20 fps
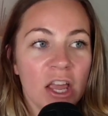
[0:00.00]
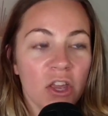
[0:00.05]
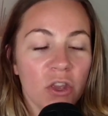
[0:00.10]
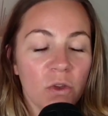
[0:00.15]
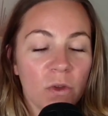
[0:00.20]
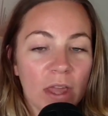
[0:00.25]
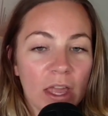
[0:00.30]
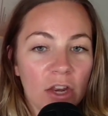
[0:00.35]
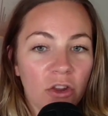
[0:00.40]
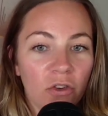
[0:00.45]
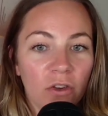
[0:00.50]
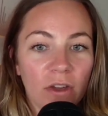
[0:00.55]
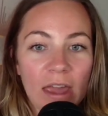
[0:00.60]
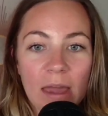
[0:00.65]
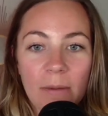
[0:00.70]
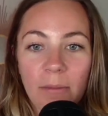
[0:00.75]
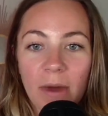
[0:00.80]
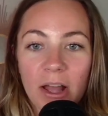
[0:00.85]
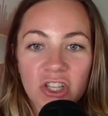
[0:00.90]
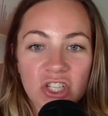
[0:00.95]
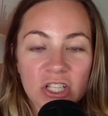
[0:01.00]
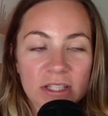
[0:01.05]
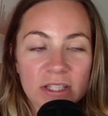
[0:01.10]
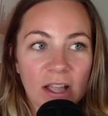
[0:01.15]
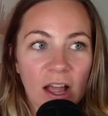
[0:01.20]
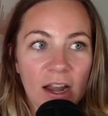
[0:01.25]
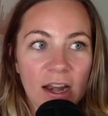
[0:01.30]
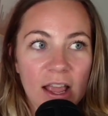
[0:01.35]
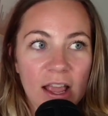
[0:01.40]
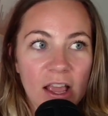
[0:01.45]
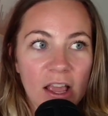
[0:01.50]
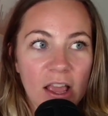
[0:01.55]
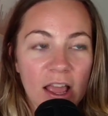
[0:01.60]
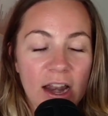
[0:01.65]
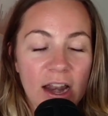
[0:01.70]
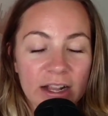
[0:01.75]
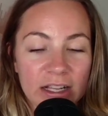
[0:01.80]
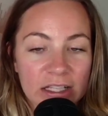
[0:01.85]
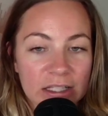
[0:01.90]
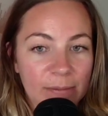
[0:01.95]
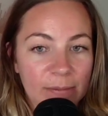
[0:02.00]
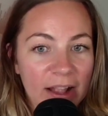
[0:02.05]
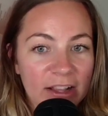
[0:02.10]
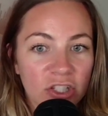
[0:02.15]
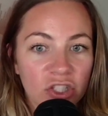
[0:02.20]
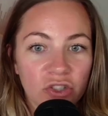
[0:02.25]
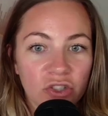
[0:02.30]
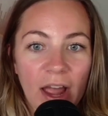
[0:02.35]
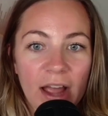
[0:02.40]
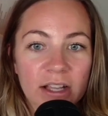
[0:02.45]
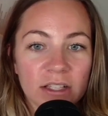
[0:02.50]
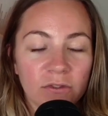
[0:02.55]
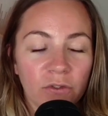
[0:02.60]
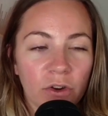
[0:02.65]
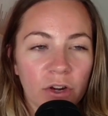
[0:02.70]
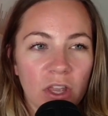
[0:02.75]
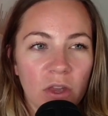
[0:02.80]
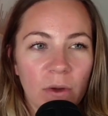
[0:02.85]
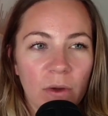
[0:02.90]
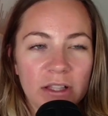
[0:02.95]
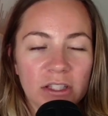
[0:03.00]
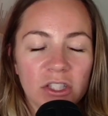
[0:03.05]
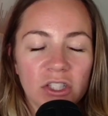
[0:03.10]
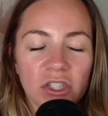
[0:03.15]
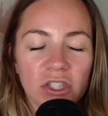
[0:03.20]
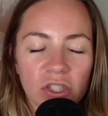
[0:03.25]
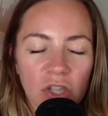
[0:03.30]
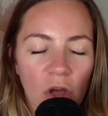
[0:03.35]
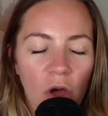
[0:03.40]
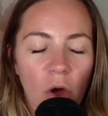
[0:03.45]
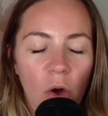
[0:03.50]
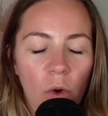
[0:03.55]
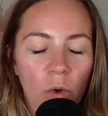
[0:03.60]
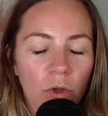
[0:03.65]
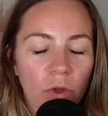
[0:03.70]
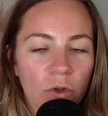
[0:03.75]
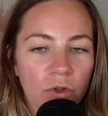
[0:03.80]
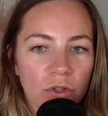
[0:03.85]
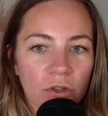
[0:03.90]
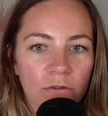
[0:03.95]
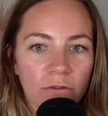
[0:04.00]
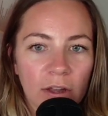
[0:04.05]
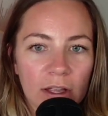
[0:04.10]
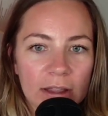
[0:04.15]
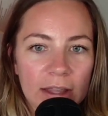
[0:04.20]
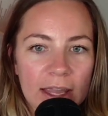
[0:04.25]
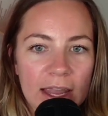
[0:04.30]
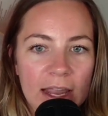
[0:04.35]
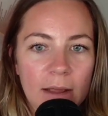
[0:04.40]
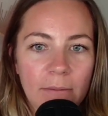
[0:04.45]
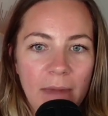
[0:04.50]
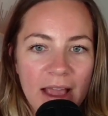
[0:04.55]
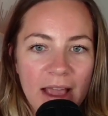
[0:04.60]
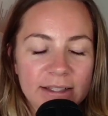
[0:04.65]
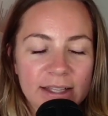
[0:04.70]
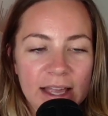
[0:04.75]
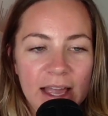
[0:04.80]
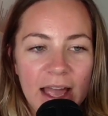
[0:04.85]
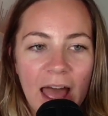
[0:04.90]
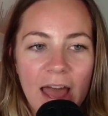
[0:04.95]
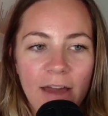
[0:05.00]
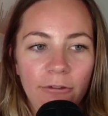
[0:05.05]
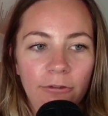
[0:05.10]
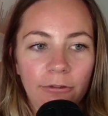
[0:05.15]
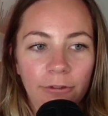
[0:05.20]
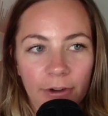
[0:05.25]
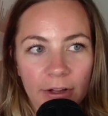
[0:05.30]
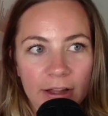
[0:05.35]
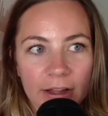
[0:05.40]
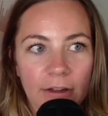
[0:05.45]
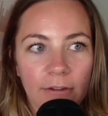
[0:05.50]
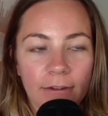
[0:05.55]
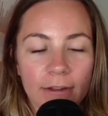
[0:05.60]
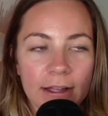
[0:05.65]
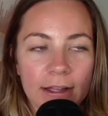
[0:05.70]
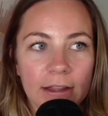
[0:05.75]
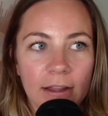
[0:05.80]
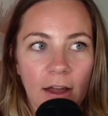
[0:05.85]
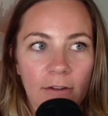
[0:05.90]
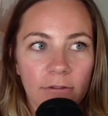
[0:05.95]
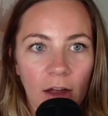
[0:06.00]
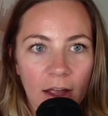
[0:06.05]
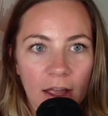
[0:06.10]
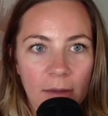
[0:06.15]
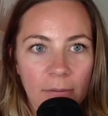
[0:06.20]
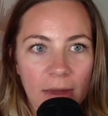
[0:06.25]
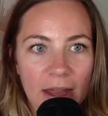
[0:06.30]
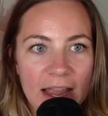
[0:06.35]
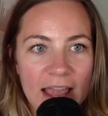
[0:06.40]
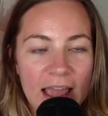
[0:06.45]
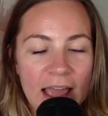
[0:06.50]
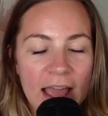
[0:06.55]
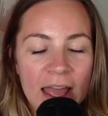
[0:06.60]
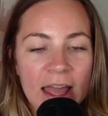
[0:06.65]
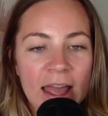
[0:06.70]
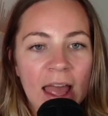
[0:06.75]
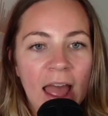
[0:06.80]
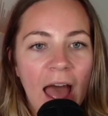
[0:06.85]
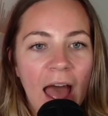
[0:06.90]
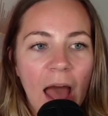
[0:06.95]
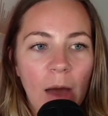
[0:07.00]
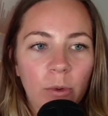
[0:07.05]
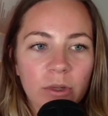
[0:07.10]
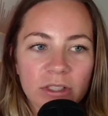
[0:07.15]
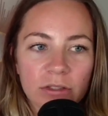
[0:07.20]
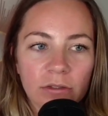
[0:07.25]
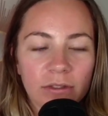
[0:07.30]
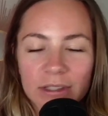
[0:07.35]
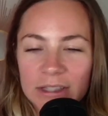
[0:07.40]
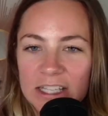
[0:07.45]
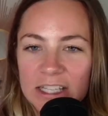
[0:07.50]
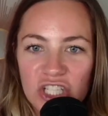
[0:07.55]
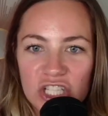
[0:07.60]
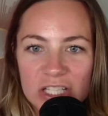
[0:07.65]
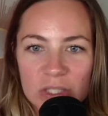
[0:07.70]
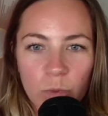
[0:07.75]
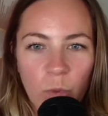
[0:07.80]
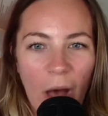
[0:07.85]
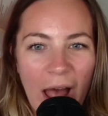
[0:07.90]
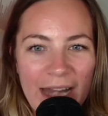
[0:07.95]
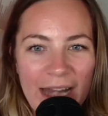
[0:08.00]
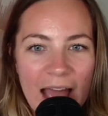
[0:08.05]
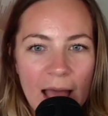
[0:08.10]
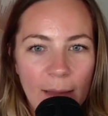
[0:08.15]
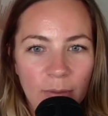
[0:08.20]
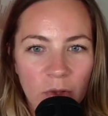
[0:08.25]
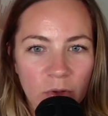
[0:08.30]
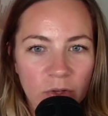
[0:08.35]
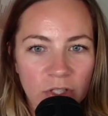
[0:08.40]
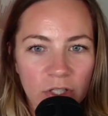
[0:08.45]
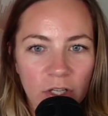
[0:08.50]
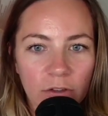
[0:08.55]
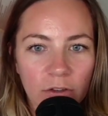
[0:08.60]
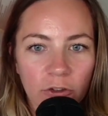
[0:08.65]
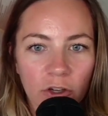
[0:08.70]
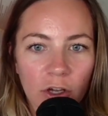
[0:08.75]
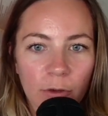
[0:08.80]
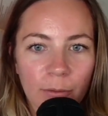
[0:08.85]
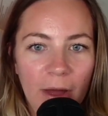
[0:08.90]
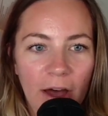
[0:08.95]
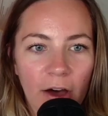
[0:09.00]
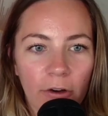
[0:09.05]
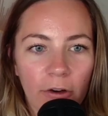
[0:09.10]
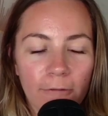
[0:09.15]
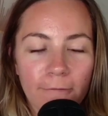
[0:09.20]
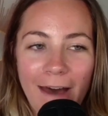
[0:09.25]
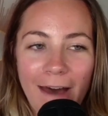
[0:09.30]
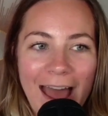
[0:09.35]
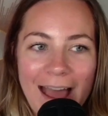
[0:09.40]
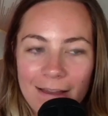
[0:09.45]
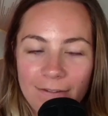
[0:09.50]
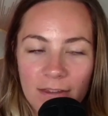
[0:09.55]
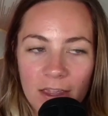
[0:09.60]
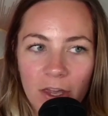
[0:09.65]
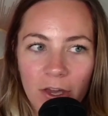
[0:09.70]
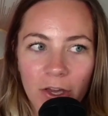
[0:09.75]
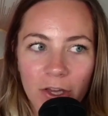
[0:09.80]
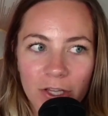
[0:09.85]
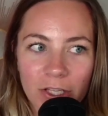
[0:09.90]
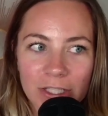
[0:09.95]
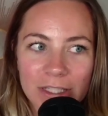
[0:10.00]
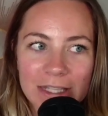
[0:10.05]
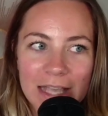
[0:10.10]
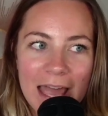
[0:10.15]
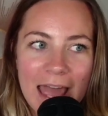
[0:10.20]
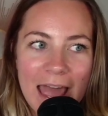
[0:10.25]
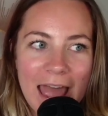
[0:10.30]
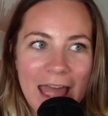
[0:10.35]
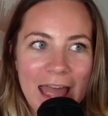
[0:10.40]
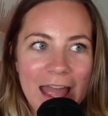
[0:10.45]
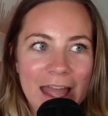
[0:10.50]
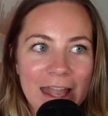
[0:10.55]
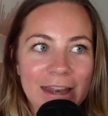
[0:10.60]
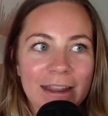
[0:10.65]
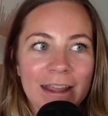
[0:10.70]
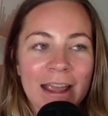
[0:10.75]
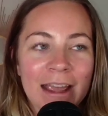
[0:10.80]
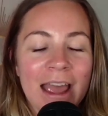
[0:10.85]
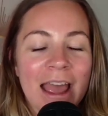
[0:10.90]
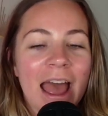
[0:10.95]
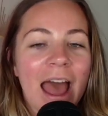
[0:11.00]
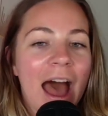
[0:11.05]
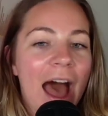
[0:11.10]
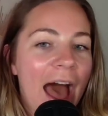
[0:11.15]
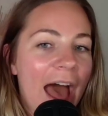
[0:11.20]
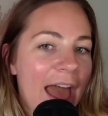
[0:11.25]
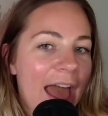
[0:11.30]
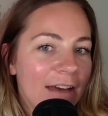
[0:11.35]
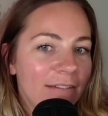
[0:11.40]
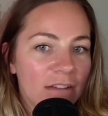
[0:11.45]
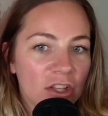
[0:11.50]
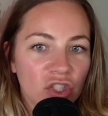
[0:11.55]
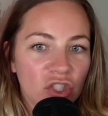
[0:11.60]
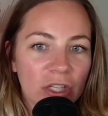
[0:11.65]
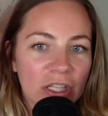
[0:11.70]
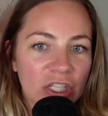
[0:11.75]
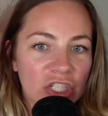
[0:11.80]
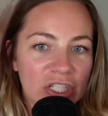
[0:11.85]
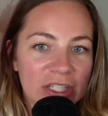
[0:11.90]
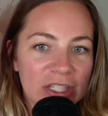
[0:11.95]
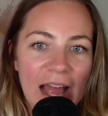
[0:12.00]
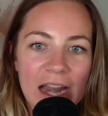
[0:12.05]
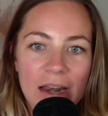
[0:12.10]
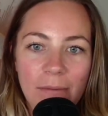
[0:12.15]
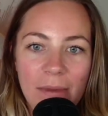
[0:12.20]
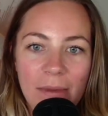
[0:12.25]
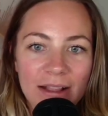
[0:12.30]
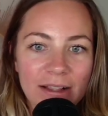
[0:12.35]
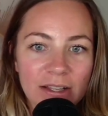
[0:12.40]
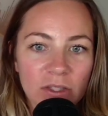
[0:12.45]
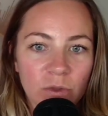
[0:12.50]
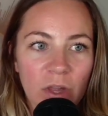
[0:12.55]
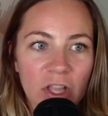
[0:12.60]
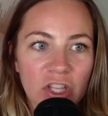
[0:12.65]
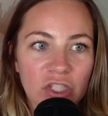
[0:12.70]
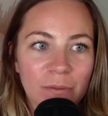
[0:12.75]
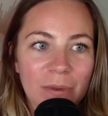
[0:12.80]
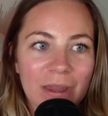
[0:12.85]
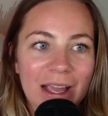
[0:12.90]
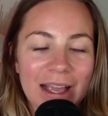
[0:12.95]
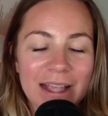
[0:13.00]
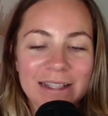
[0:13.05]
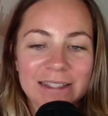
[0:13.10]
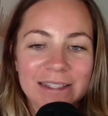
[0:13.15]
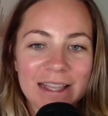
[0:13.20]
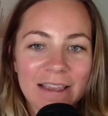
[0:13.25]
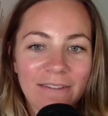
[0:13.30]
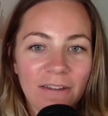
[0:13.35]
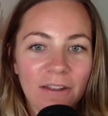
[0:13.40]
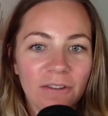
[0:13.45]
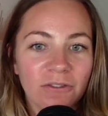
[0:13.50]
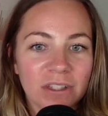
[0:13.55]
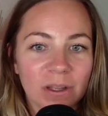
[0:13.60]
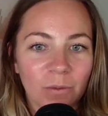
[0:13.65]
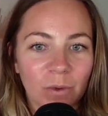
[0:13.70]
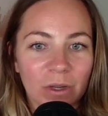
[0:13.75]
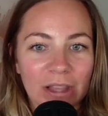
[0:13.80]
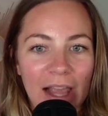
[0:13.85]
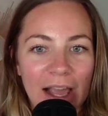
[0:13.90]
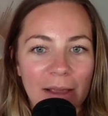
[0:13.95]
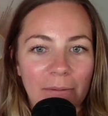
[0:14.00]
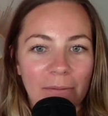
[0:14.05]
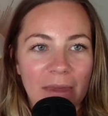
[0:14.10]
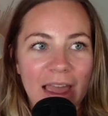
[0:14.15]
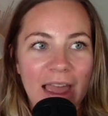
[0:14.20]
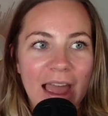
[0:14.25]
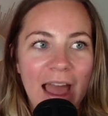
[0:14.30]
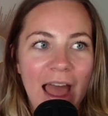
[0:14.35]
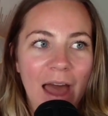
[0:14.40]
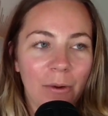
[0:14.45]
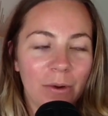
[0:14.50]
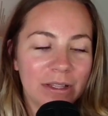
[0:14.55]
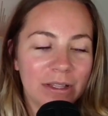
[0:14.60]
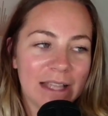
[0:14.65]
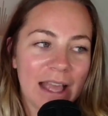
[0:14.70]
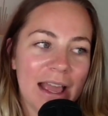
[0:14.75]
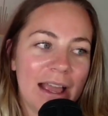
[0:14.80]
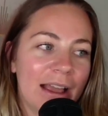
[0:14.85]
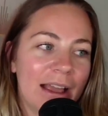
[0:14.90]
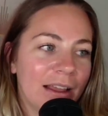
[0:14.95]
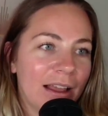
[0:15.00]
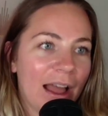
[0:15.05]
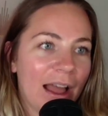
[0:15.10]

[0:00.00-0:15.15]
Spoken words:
You can create budgets on it. It expense tracks for you. It's so user-friendly and amazing. I really, really love Rocket Money. I was a religious YNAB user for about 5 years, and I eventually just had to make the switch because even someone like me, I was like,